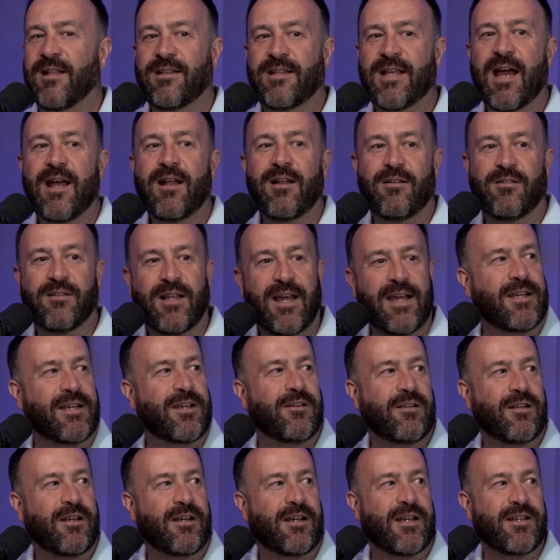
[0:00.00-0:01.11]
That
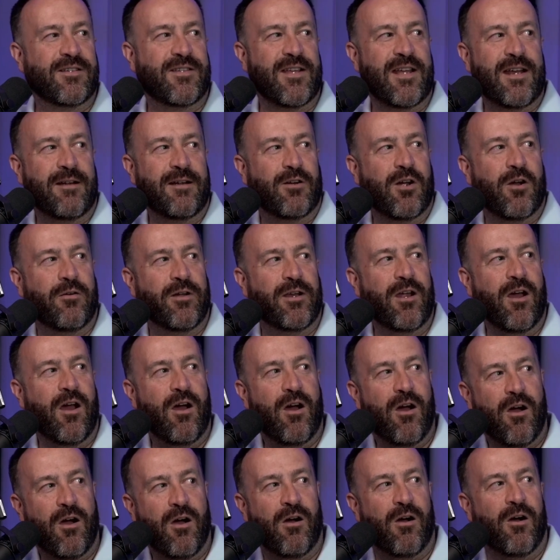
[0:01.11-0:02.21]
because then I'm going,
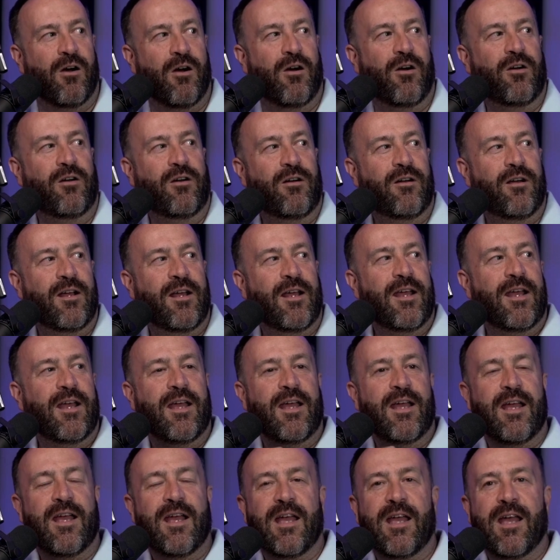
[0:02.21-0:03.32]
oh,
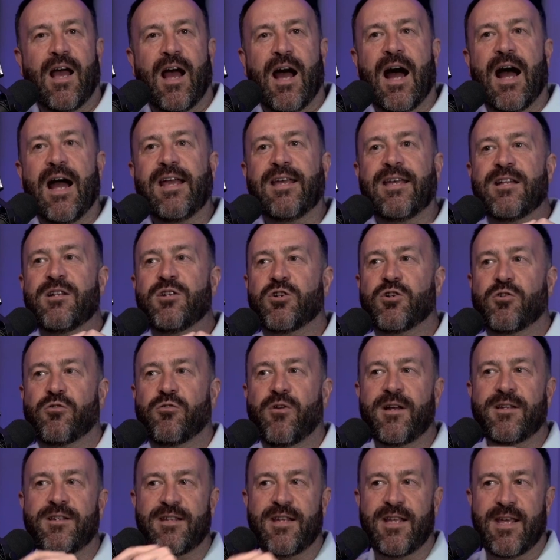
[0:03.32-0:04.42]
I can
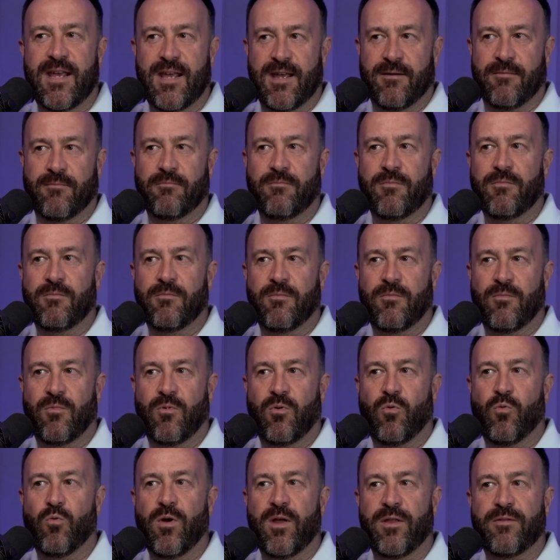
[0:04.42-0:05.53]
trust him
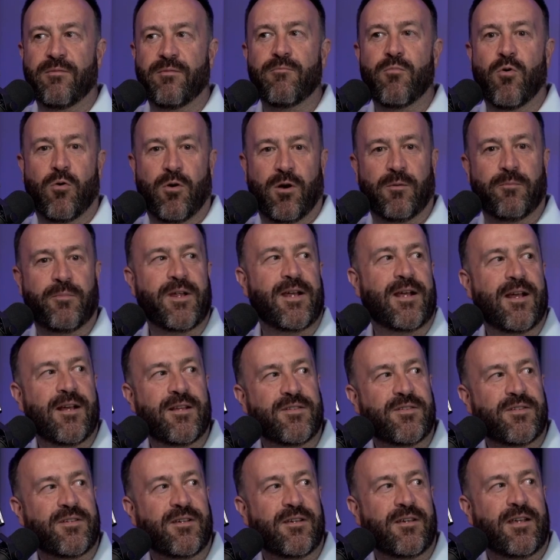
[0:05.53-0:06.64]
with more
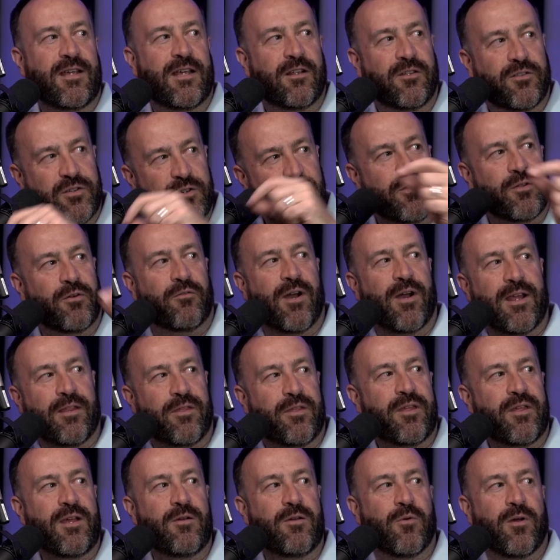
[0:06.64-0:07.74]
because he'll do the right
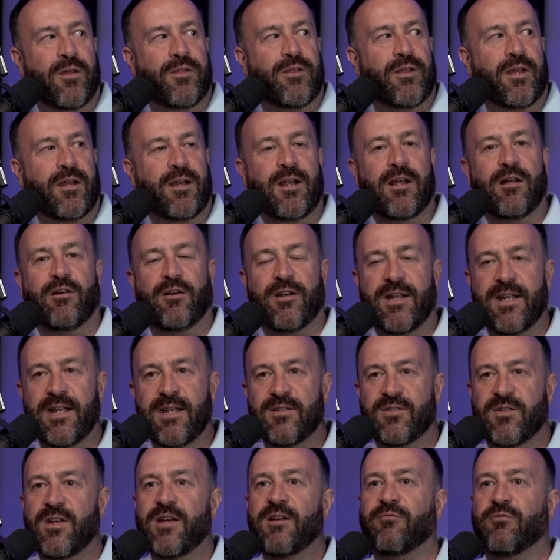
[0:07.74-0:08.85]
thing with it, or
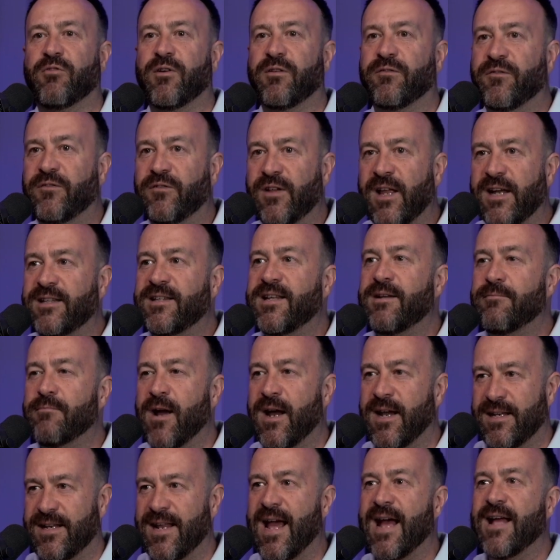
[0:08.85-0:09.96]
he's reflecting
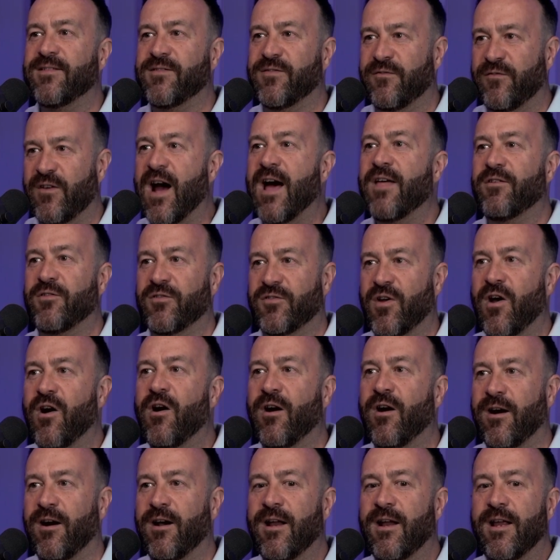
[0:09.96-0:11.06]
my father's
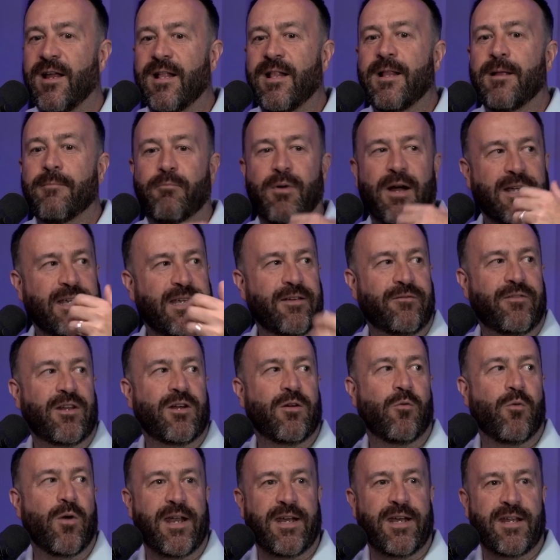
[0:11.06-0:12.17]
heart by giving
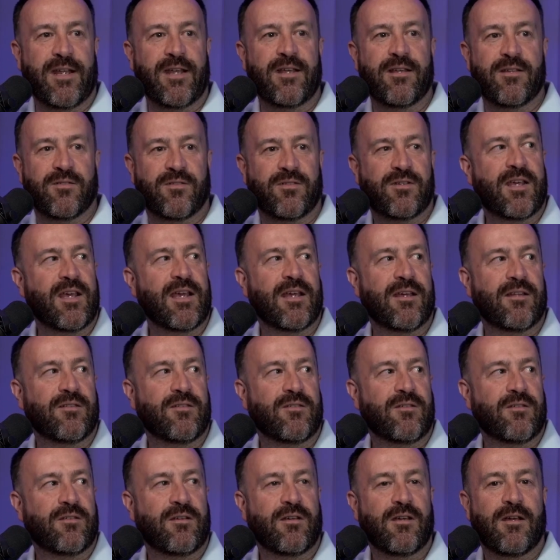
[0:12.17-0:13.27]
away to his
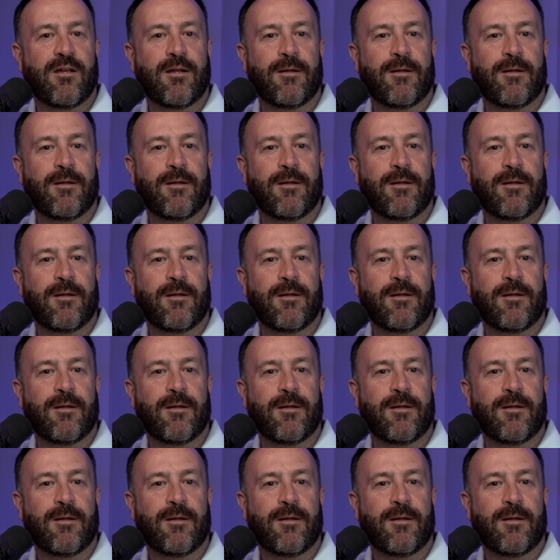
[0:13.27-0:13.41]
kids.